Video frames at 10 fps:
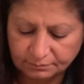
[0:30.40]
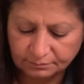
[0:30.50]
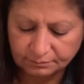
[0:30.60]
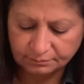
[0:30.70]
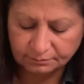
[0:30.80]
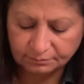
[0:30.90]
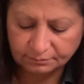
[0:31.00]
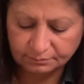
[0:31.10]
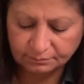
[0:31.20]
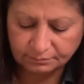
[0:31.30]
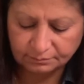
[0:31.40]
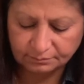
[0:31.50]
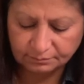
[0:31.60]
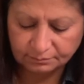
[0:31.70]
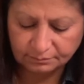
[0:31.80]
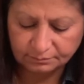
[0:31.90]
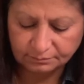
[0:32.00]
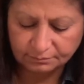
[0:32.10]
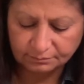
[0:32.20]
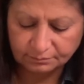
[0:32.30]

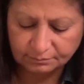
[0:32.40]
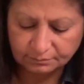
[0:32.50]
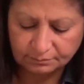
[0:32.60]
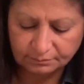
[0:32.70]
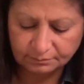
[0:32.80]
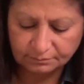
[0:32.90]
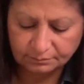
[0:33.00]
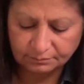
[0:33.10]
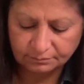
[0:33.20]
(no one is talking)